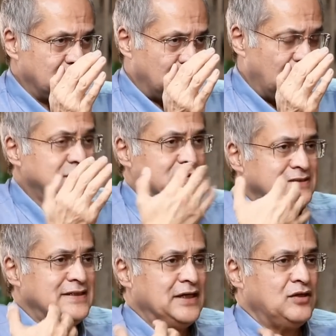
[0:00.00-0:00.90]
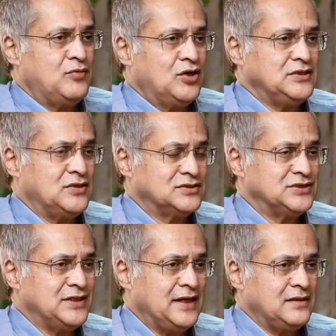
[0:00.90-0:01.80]
know, see that your body is
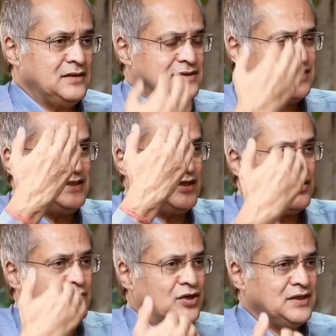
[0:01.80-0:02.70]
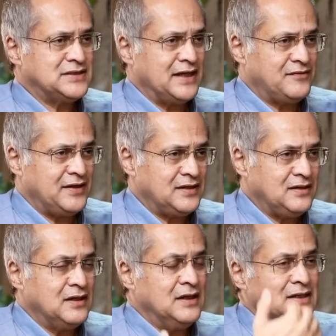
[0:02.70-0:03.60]
oxygenated, see that your body is
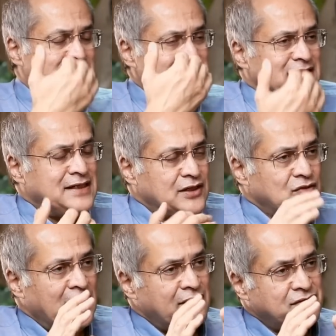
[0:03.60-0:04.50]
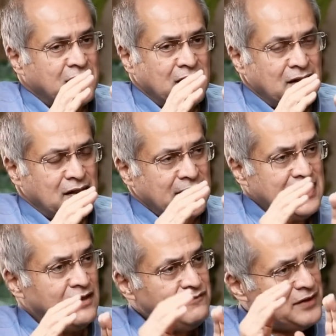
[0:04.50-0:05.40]
hydrated, see that you have
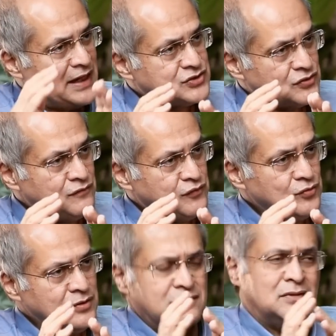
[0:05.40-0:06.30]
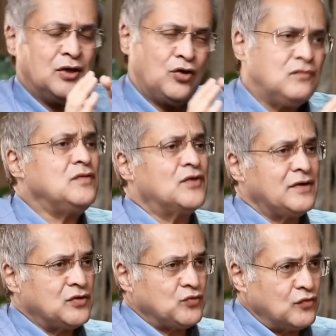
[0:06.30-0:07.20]
enough natural food along with
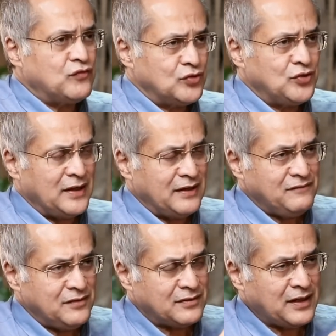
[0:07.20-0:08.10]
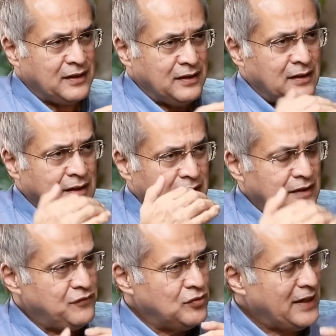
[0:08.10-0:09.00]
whatever cooked food you have. Okay.
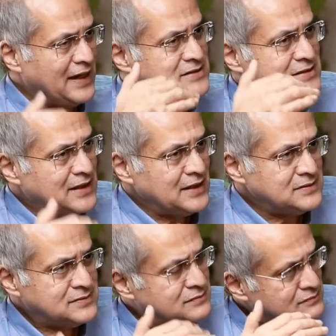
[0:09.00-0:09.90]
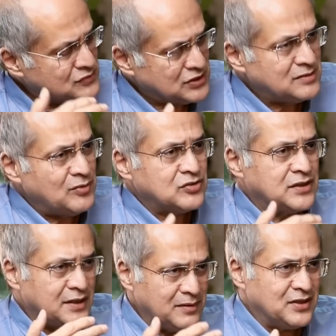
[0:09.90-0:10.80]
If you exercise just
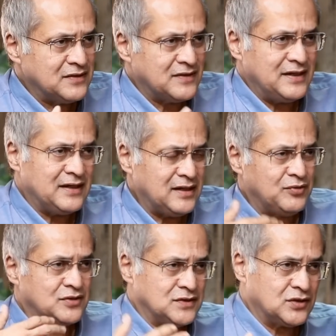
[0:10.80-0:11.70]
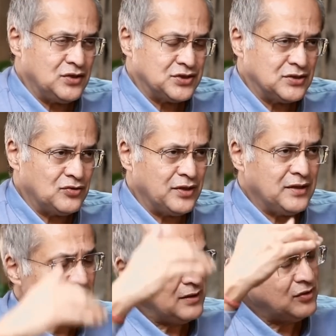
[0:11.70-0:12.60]
about 30 minutes a day, keep your circulation
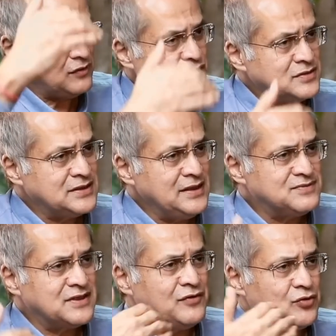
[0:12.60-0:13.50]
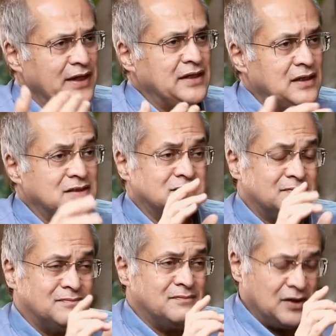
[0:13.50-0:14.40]
going. You know, if you sleep 7 to 8 hours,
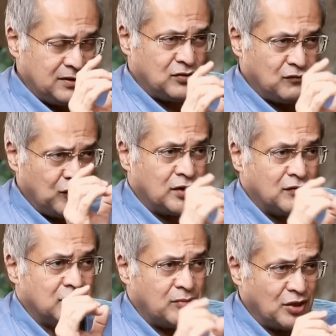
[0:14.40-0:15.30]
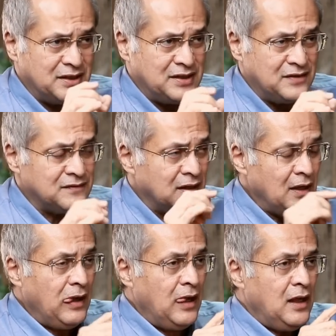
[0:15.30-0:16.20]
you know, whatever your body needs,
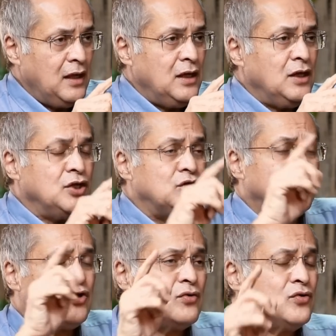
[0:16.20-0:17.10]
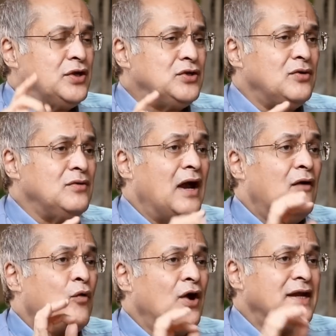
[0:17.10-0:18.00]
you're going to
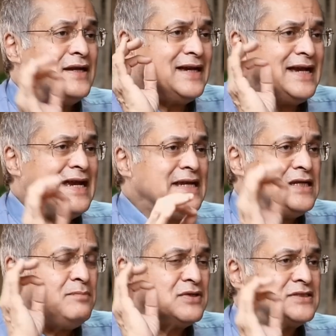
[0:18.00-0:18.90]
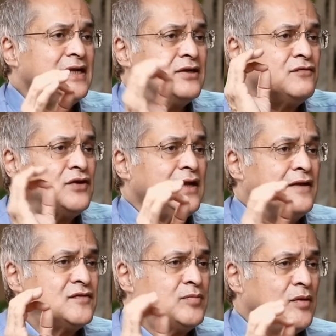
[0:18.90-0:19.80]
avoid 80% of your life's